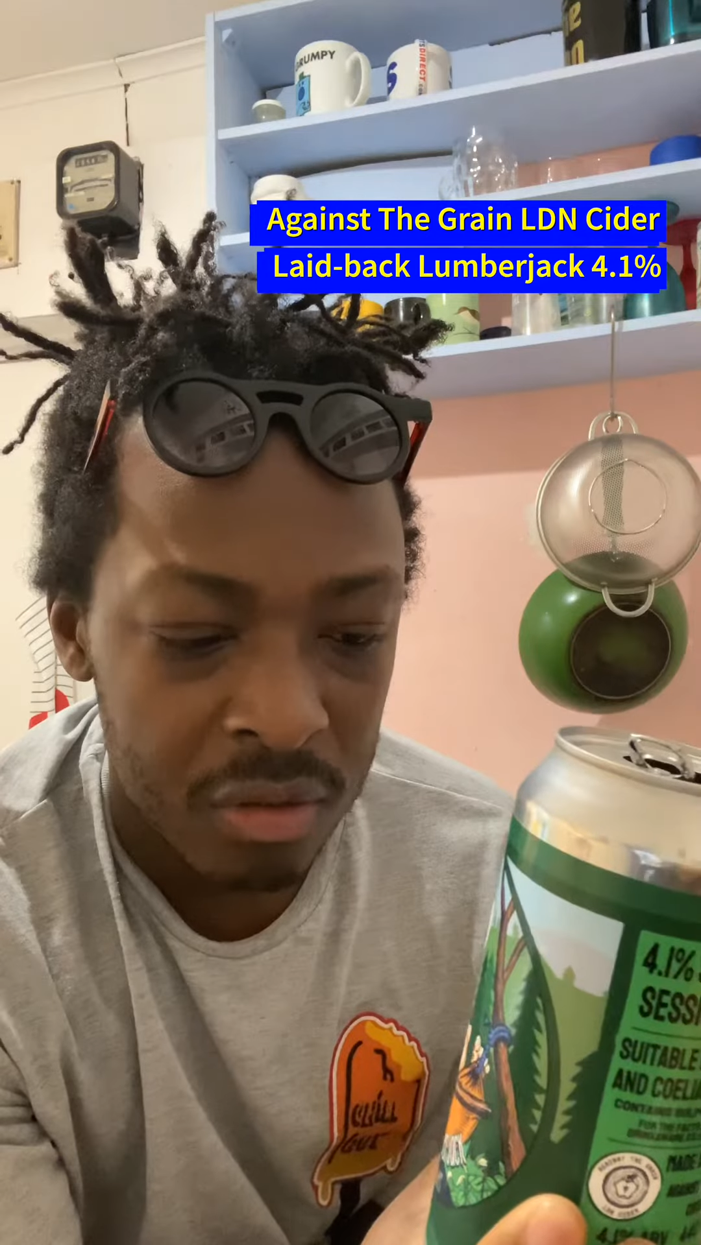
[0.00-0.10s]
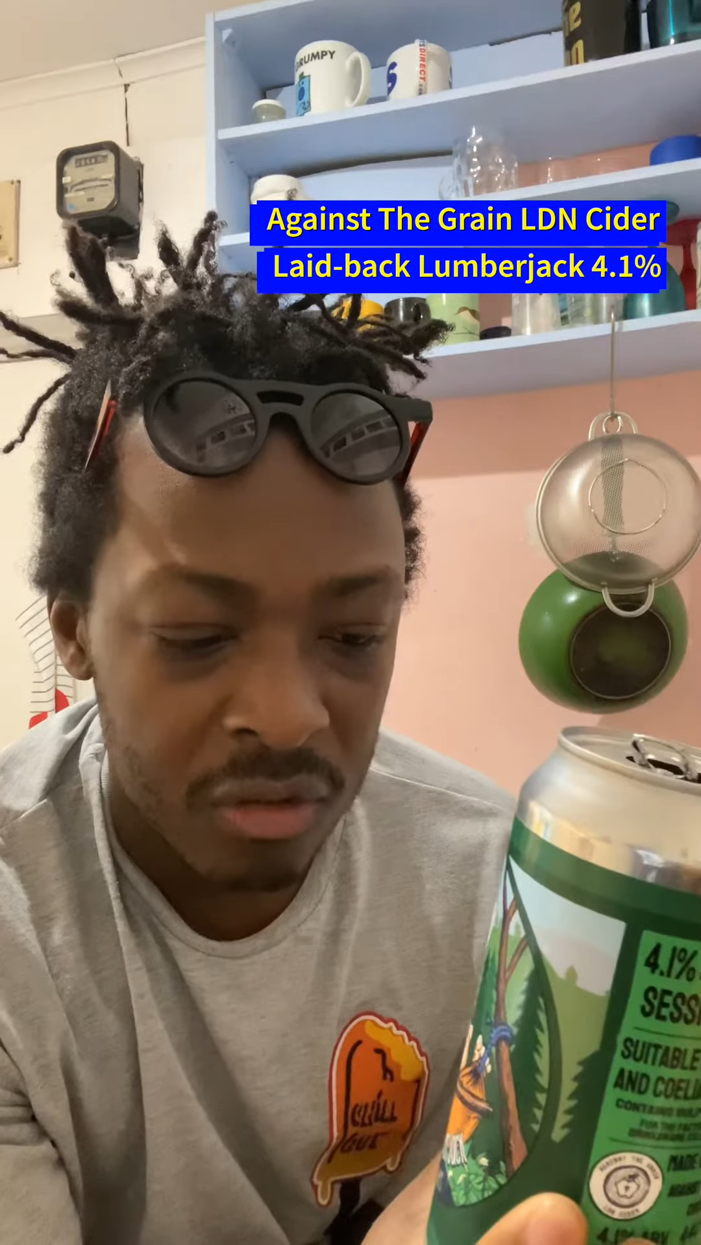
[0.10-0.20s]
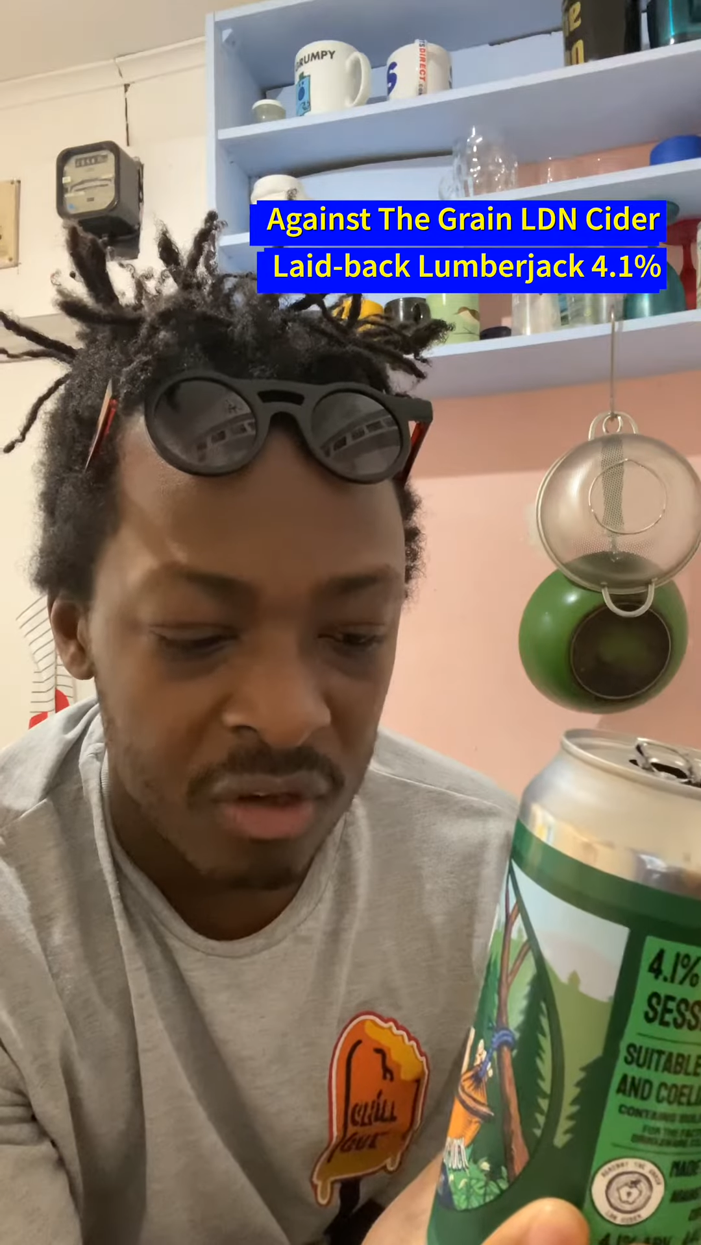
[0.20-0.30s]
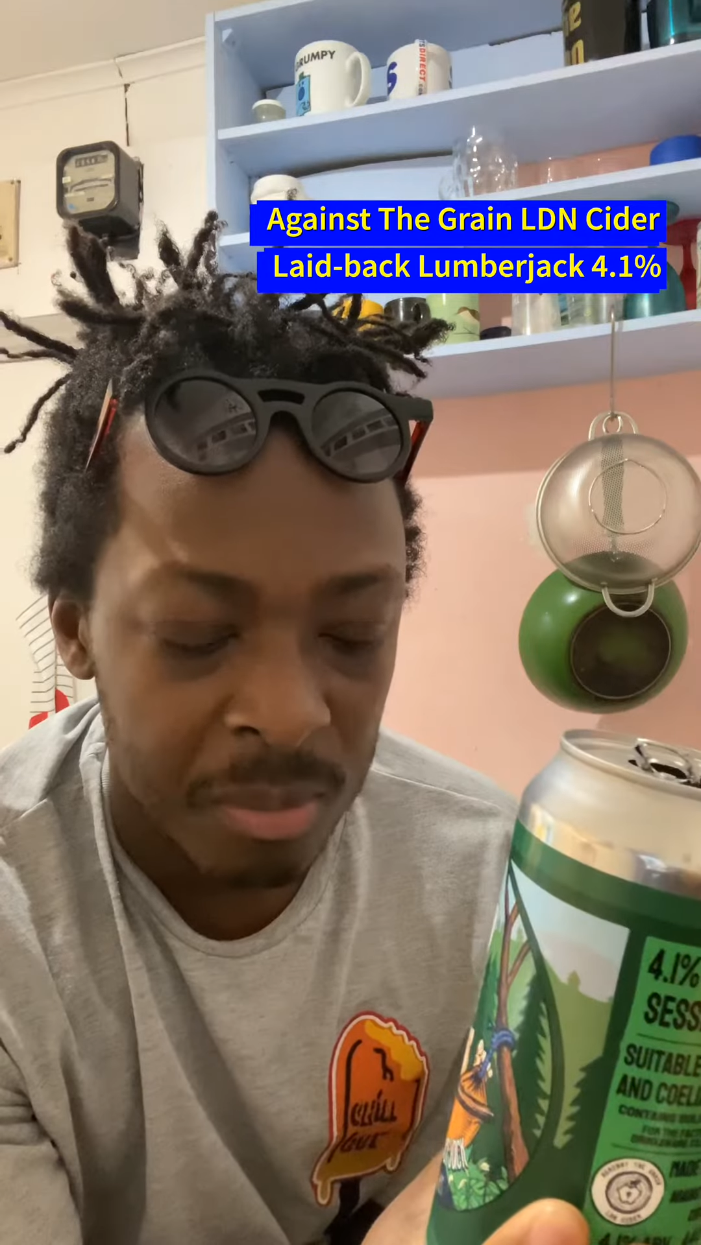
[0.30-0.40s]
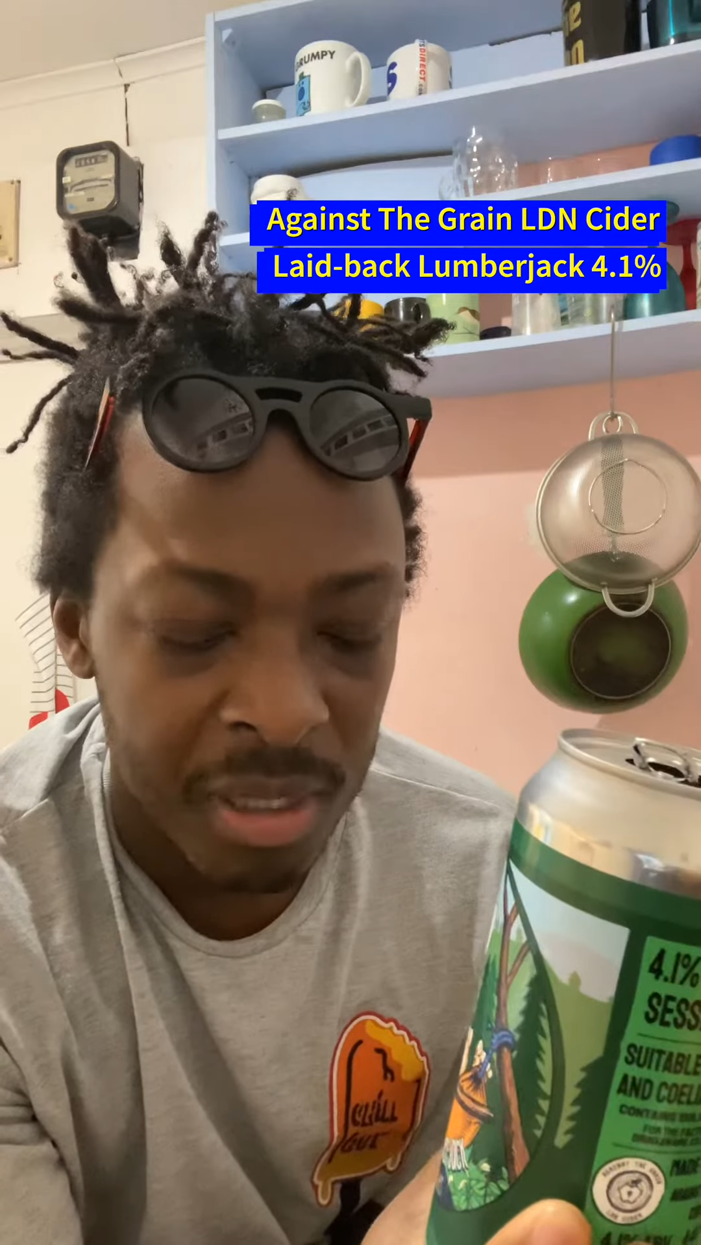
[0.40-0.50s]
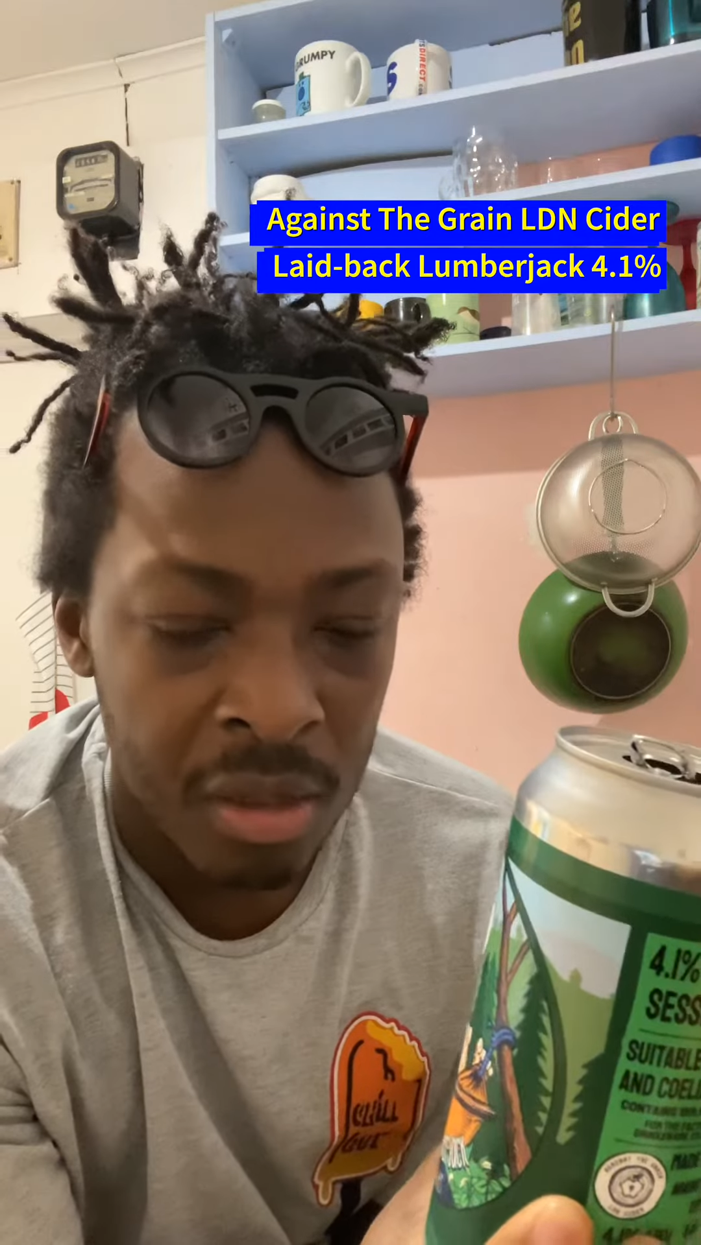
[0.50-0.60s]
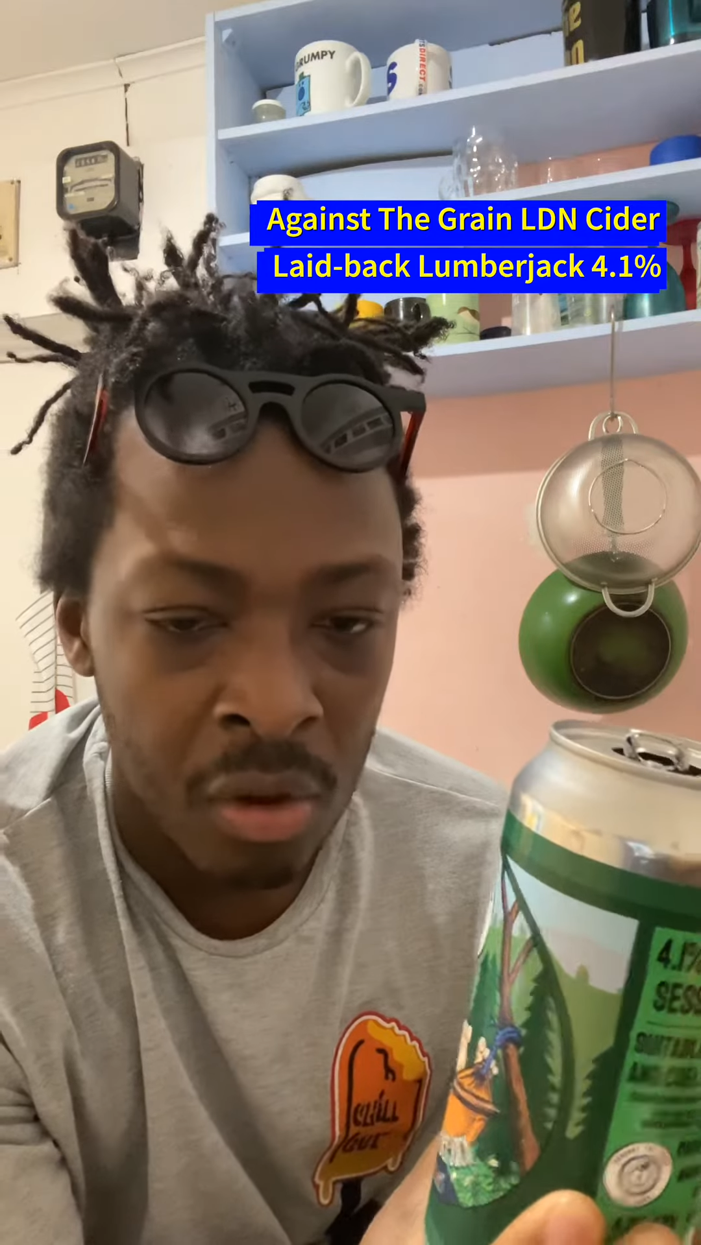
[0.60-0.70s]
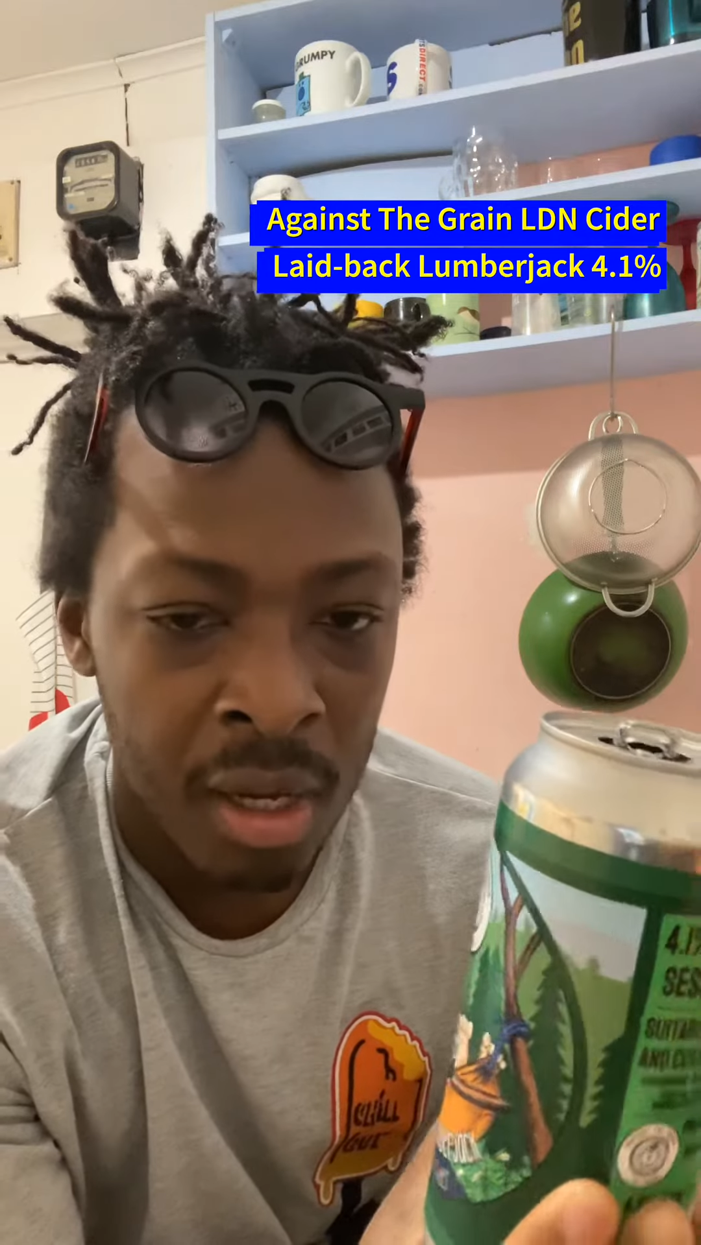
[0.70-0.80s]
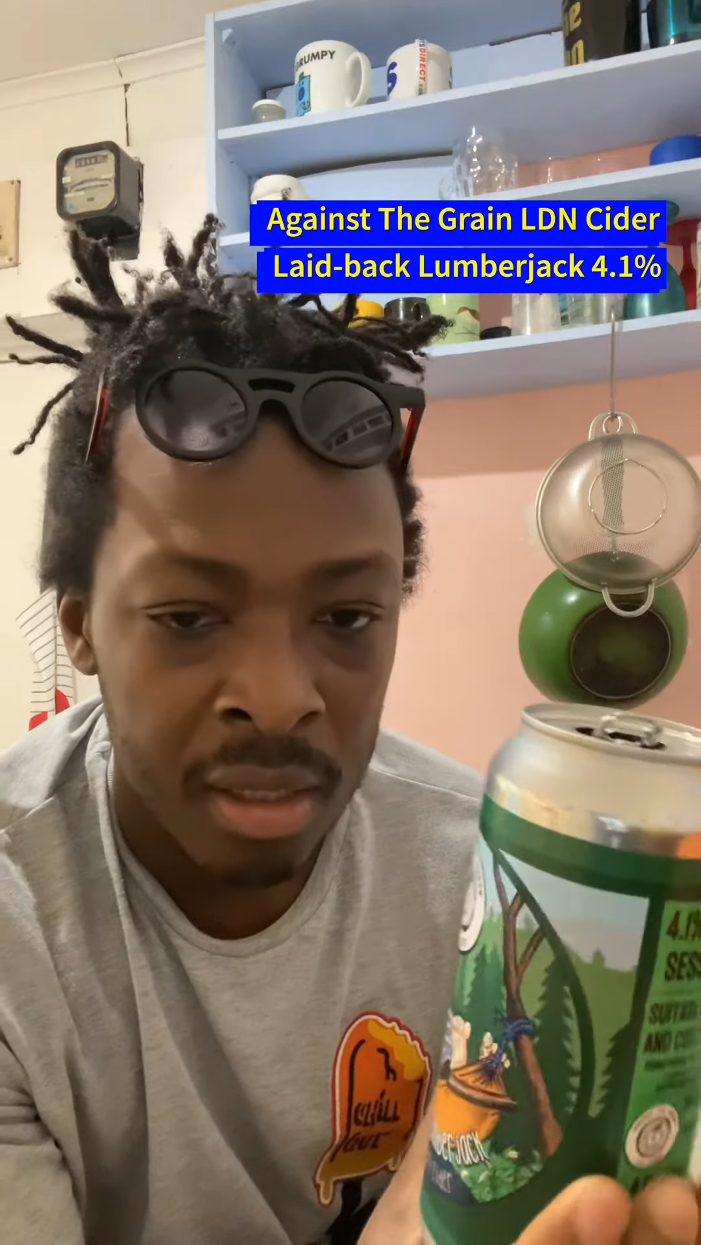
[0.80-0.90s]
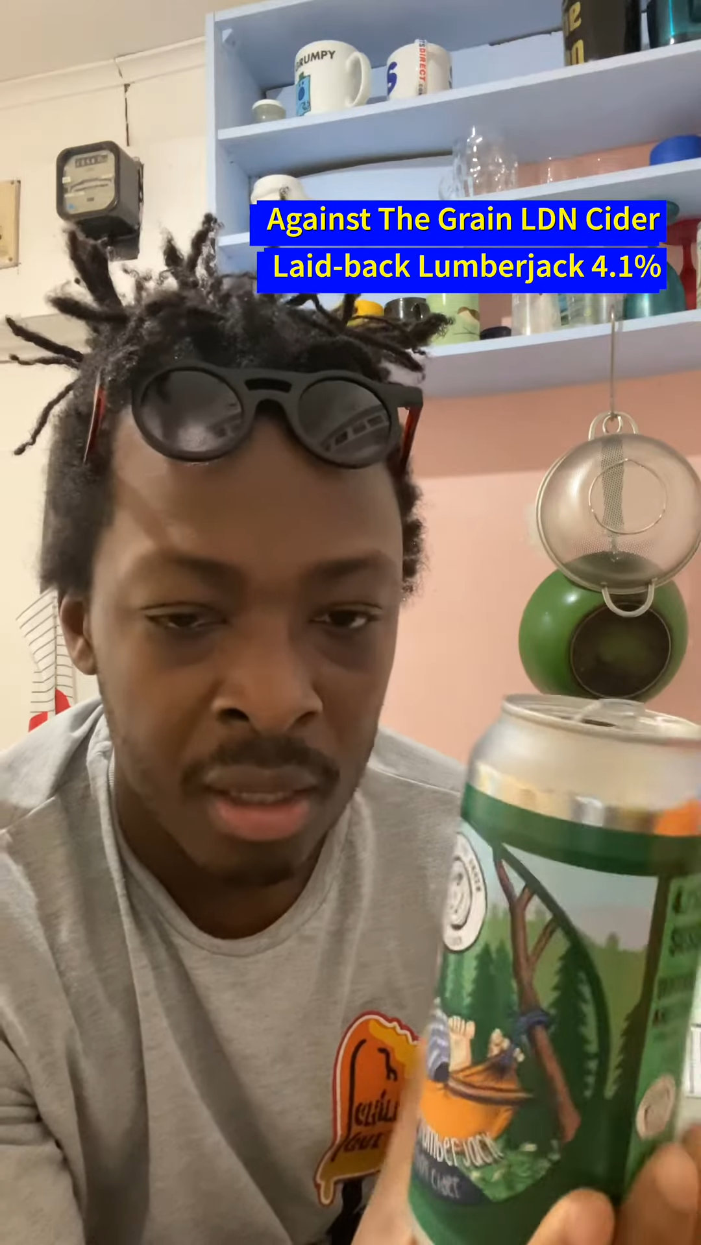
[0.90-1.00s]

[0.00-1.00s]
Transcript: so it's a bit lighter